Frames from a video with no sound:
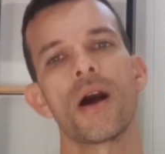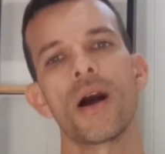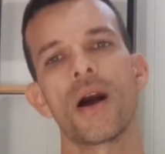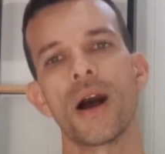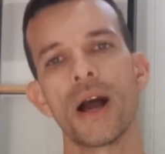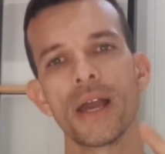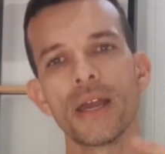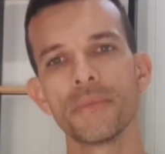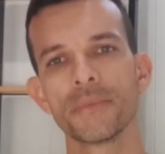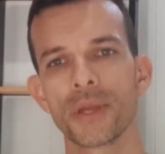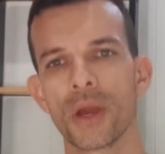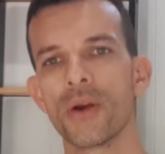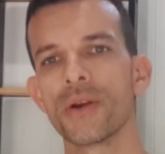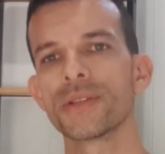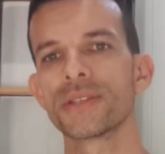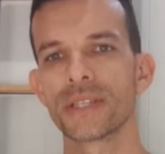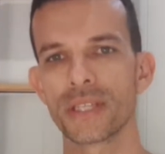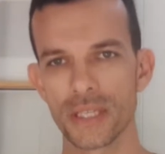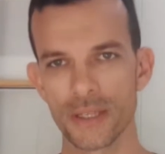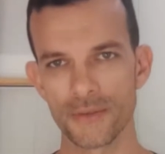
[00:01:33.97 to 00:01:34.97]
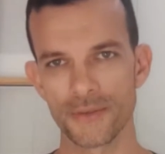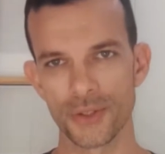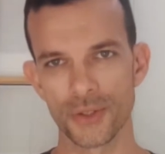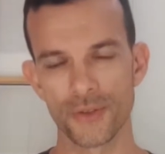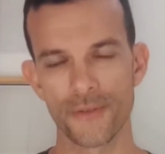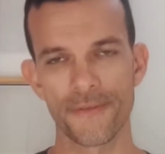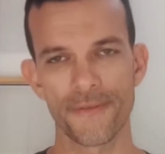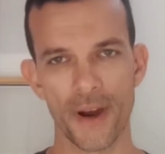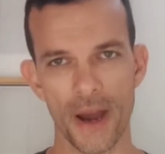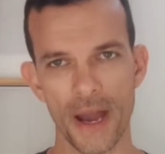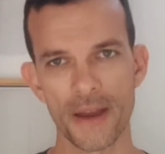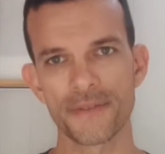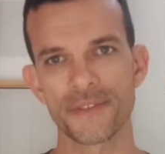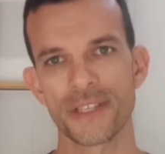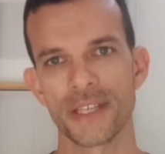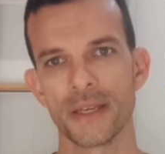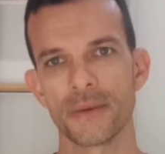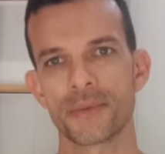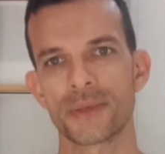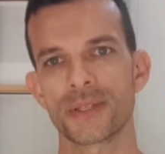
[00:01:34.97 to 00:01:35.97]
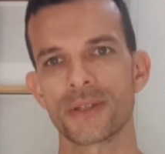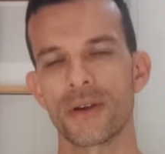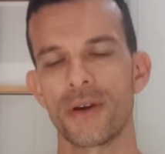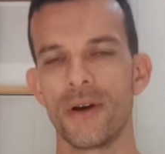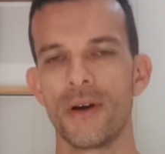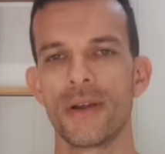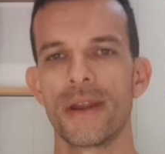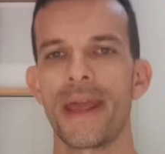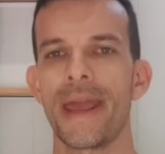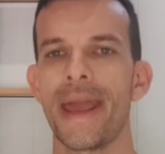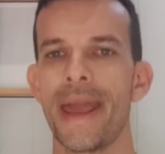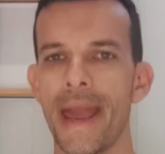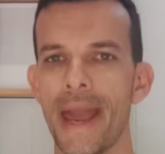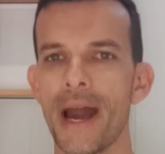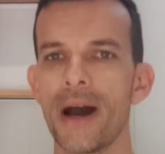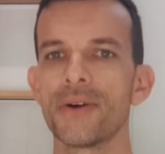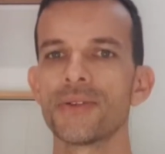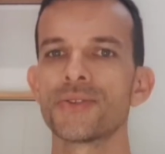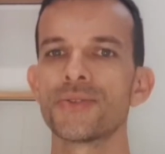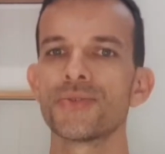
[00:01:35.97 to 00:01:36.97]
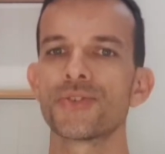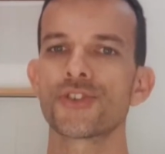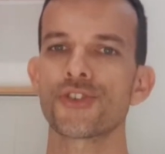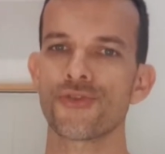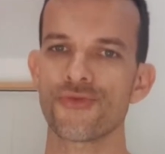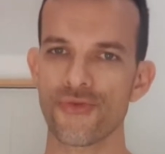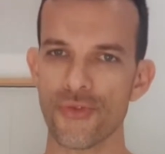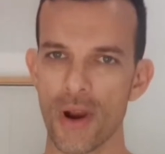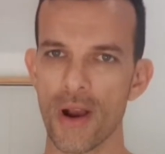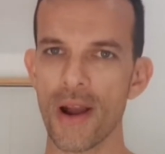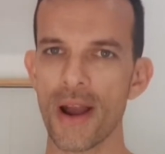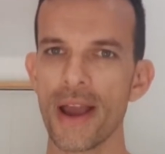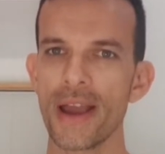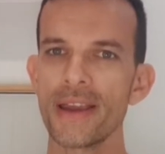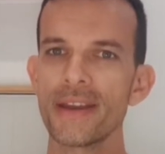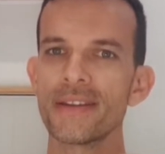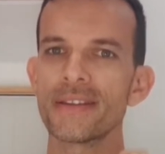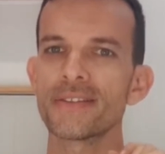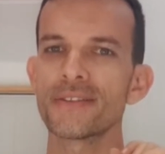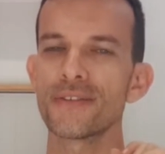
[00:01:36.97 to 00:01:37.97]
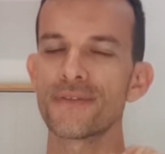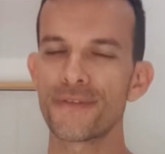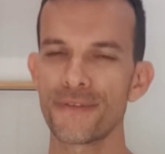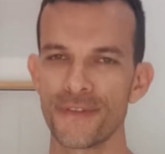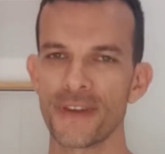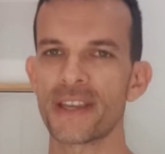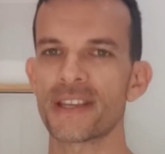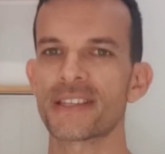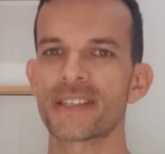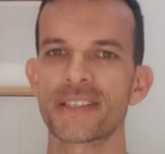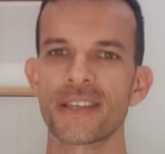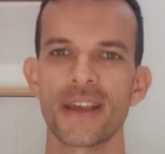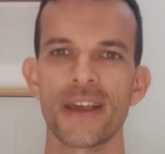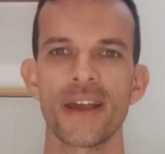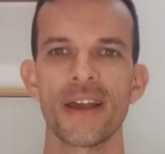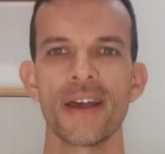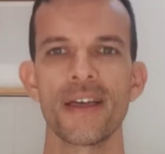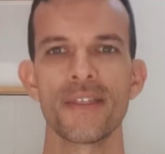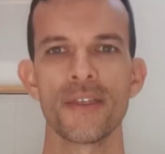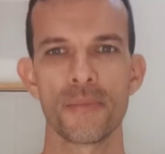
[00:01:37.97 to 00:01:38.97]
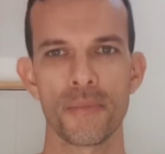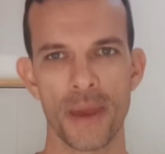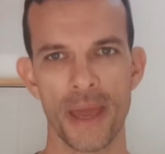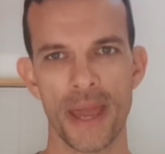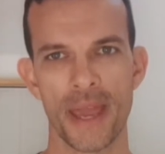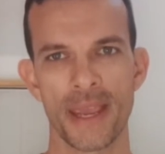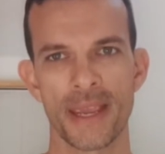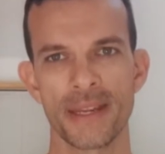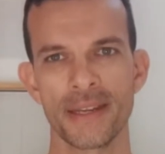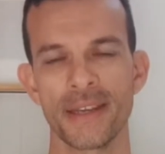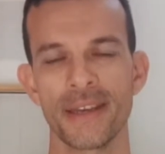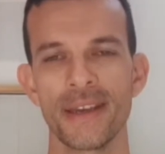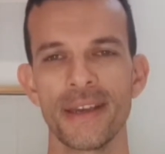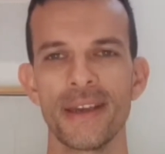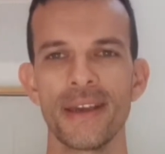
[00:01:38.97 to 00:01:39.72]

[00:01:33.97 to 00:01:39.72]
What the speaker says: I am going to give you 5 tips on how to try to fix the pain.